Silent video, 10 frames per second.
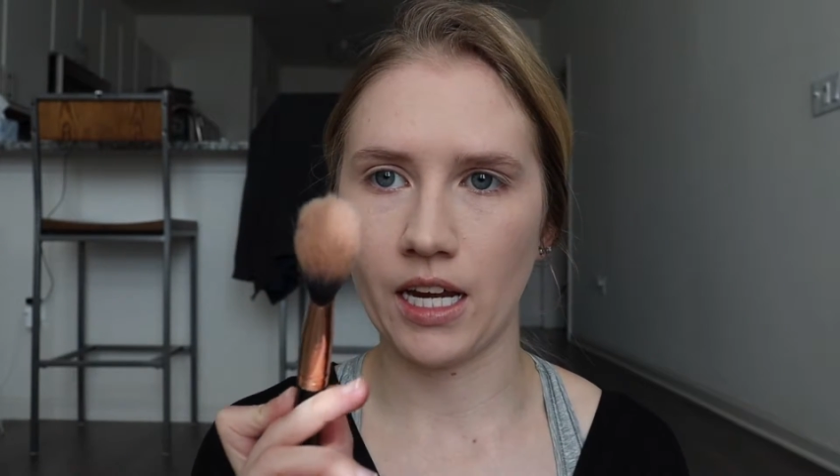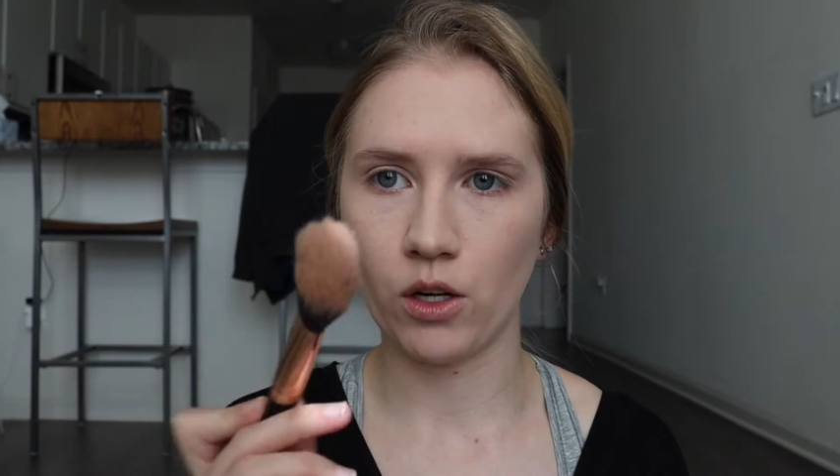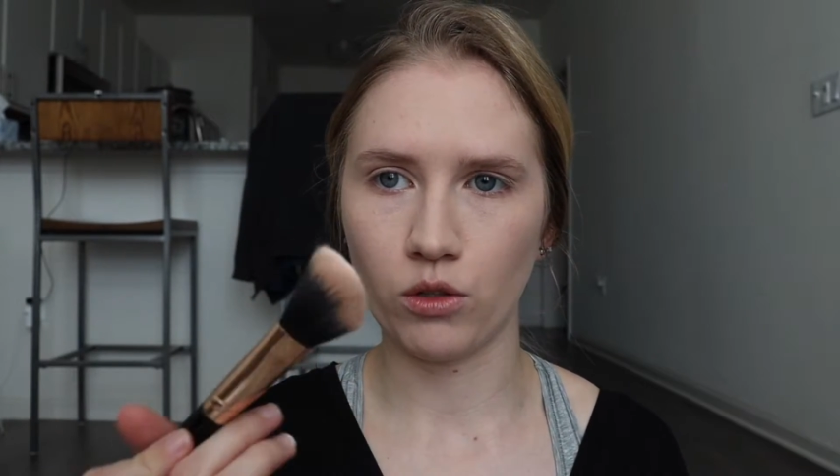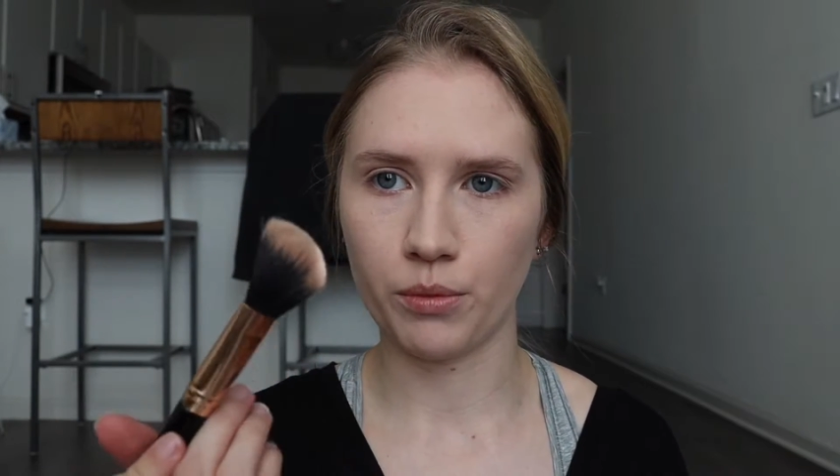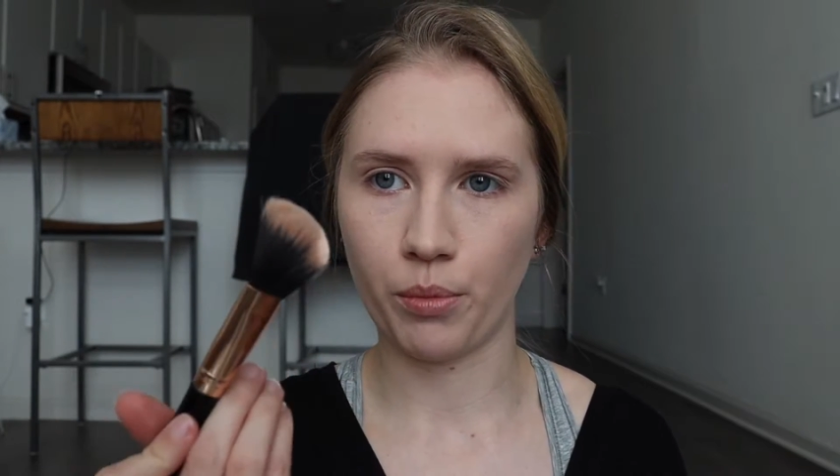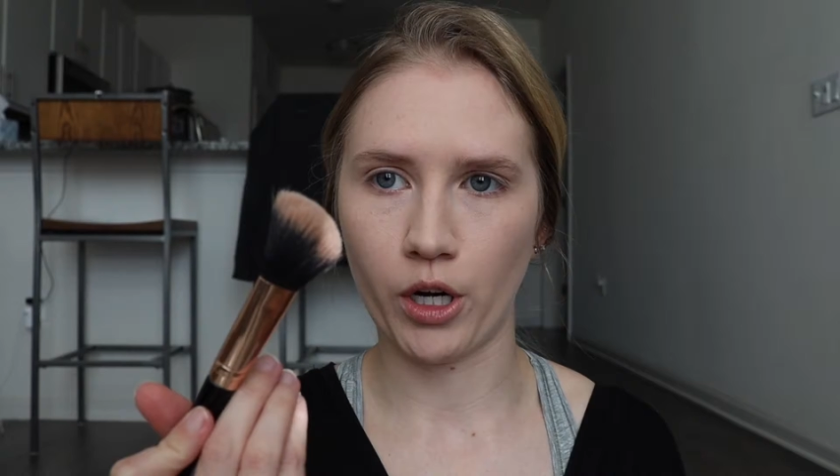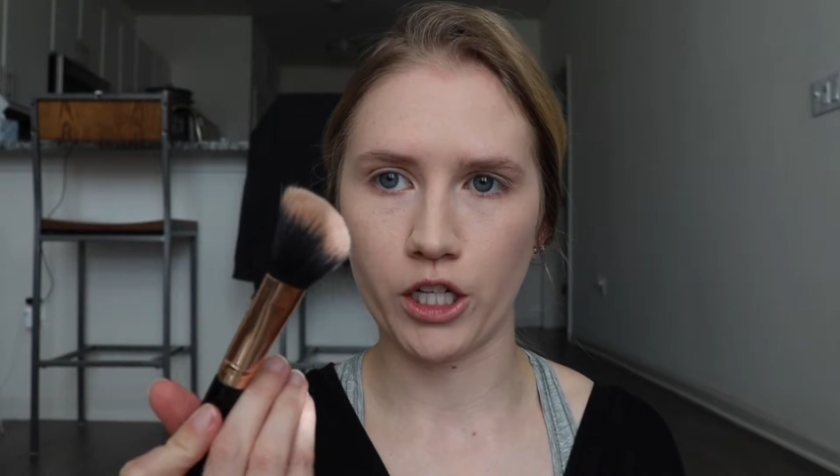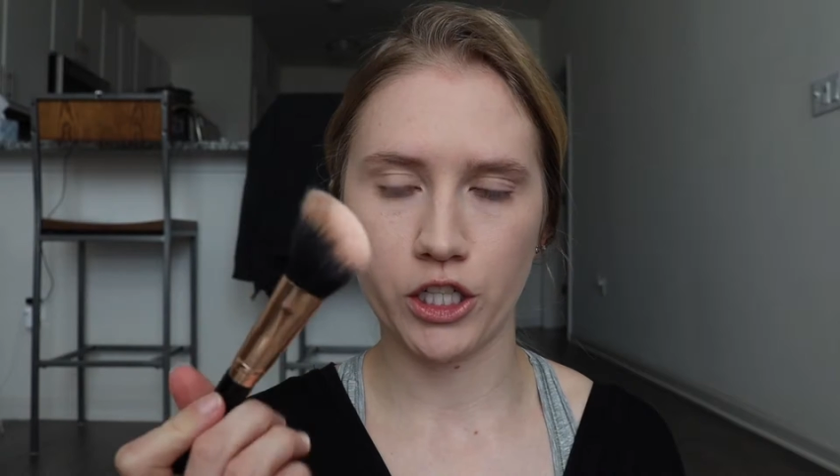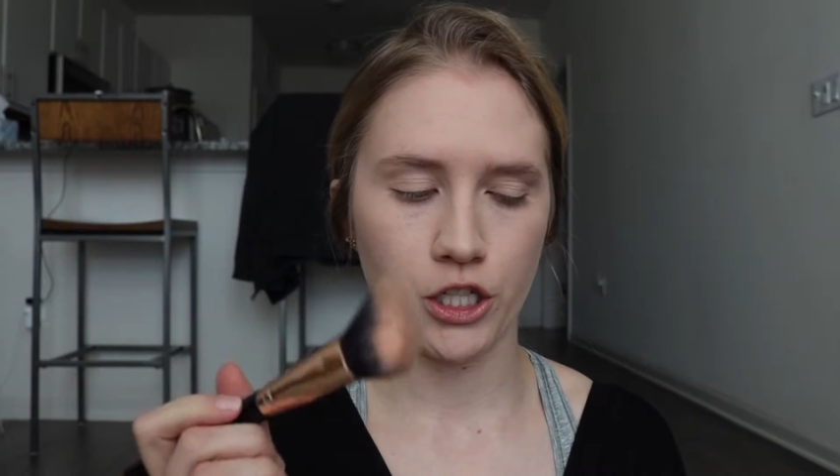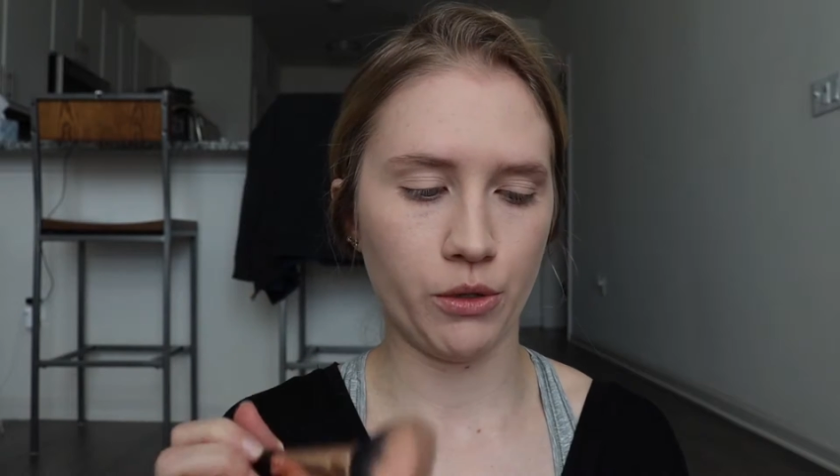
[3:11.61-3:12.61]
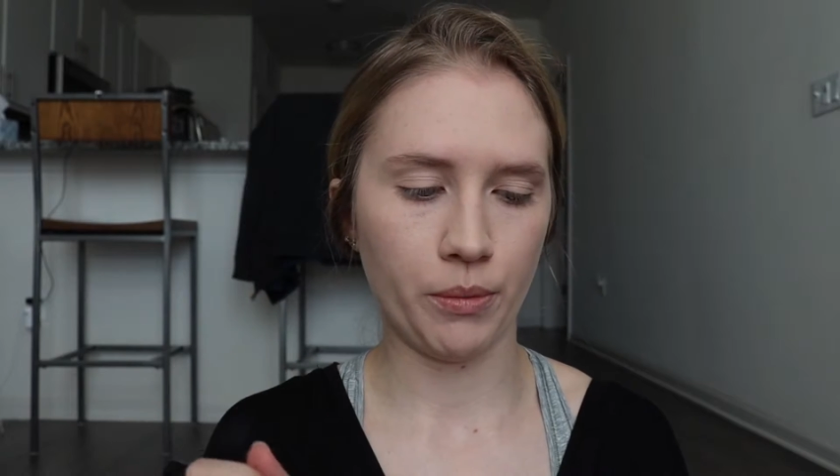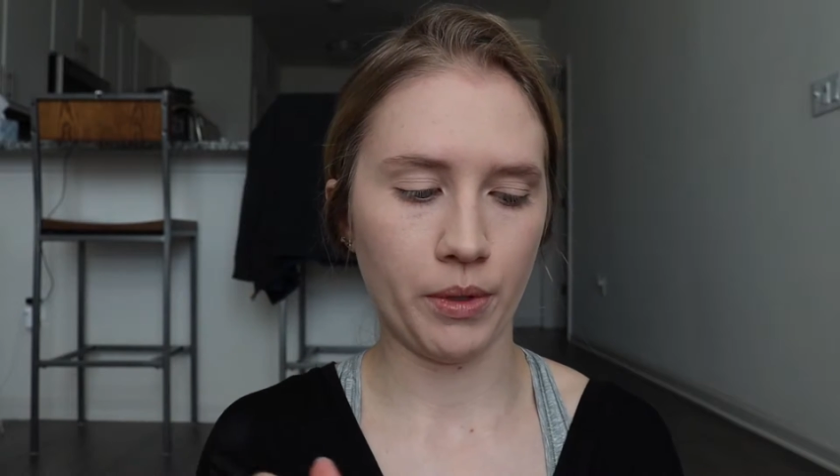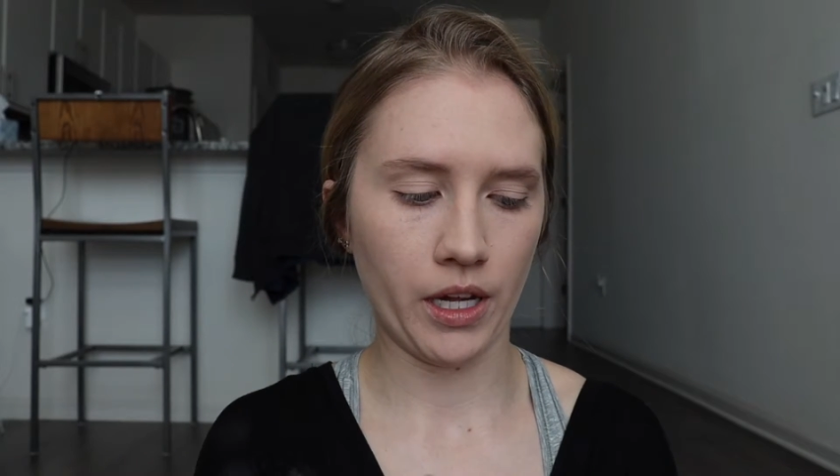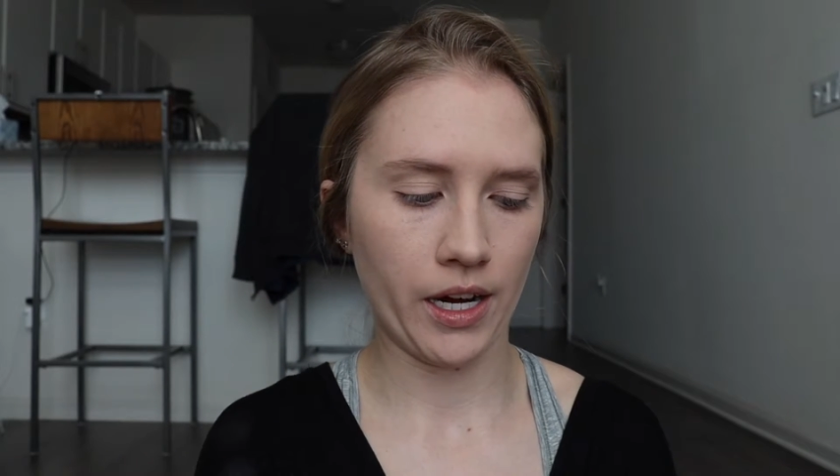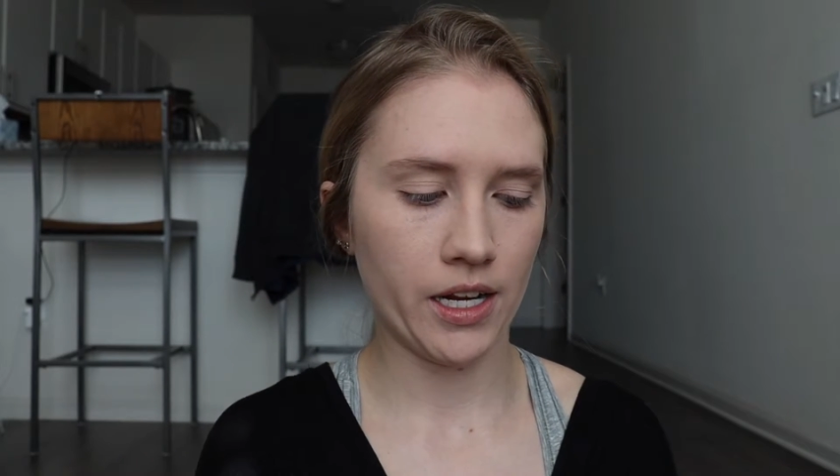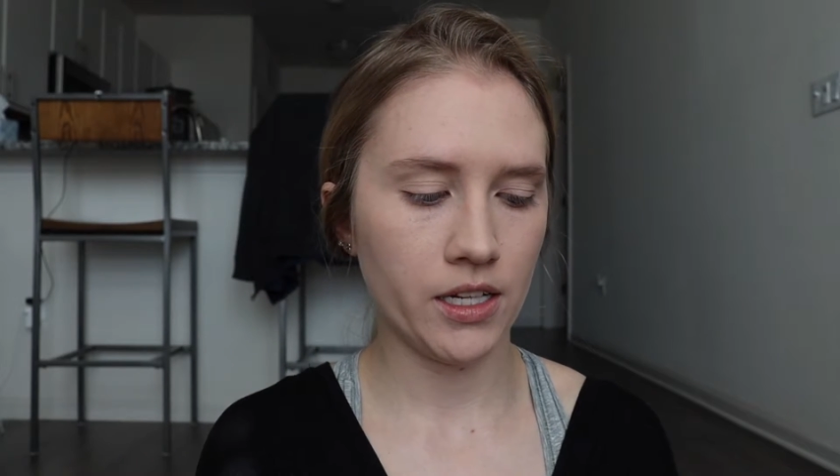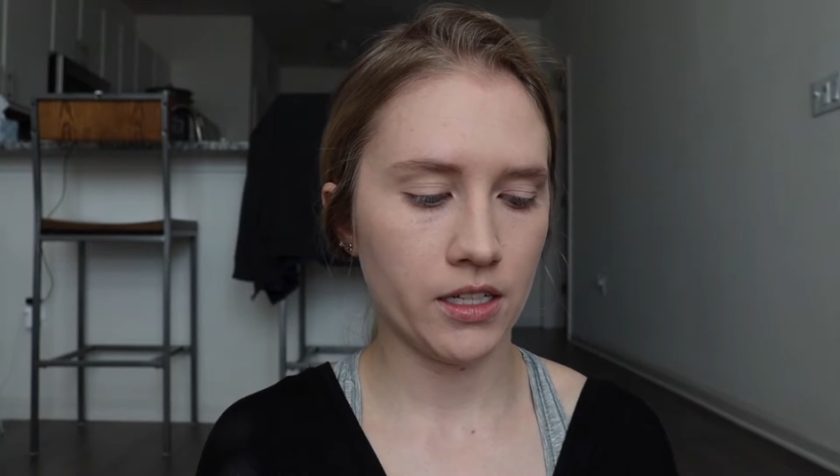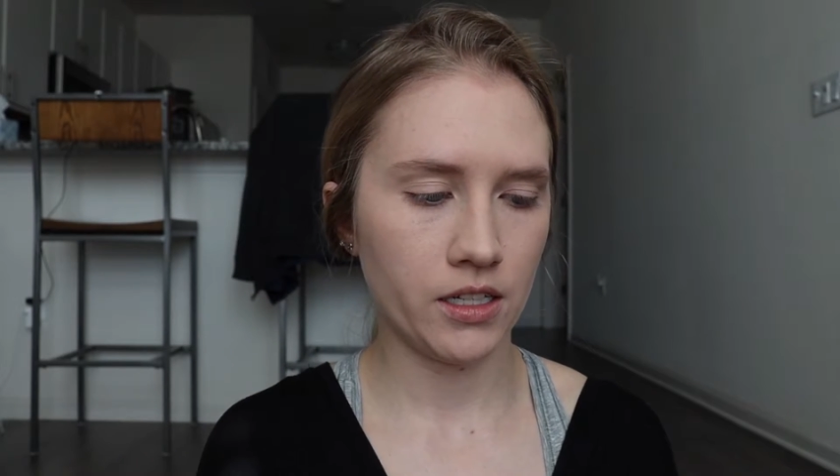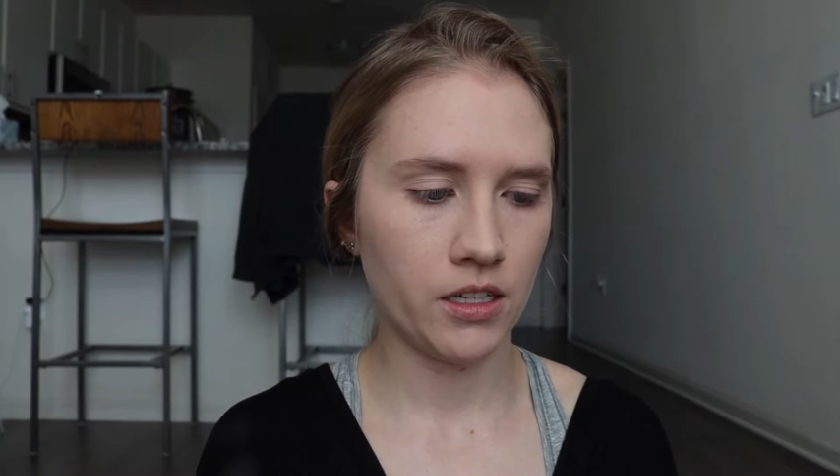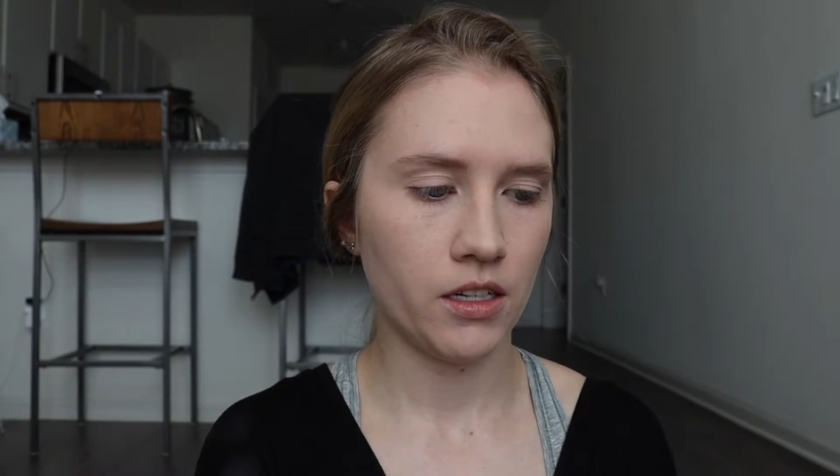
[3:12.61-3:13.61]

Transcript: angled brush to apply it.